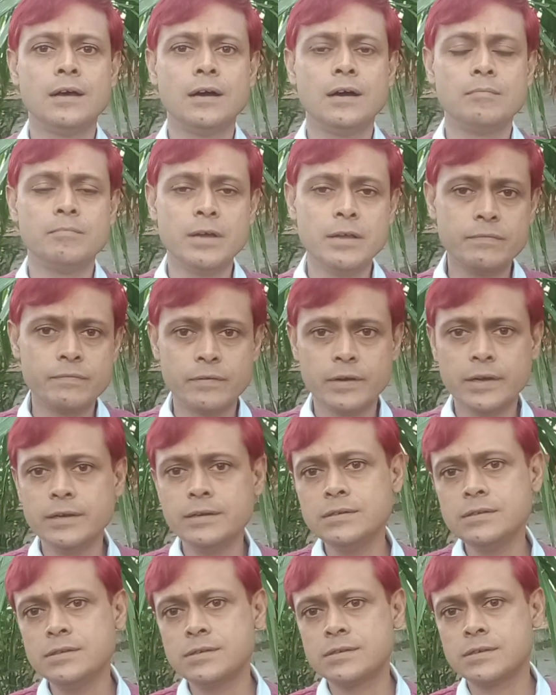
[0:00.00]
my
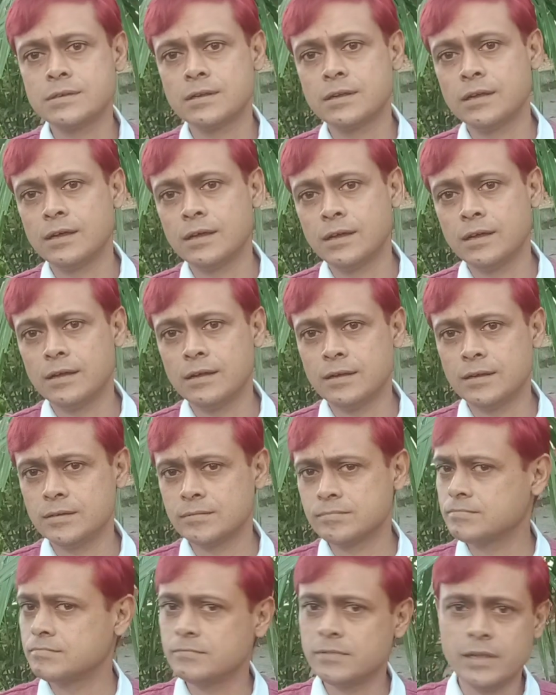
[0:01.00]
friends,
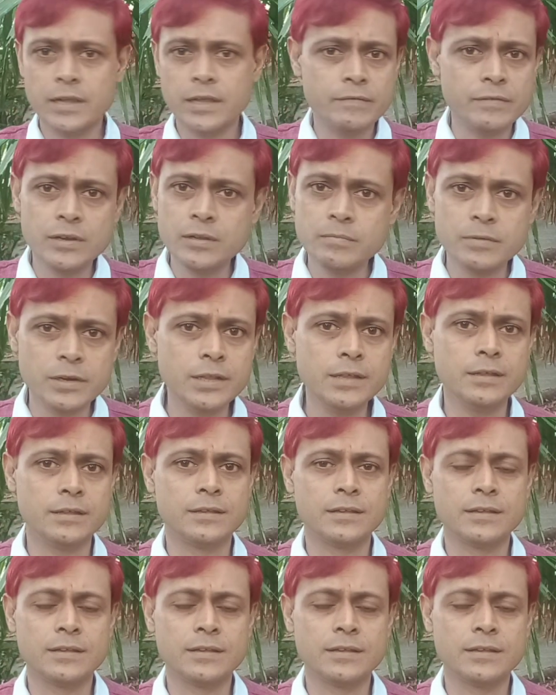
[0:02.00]
everybody.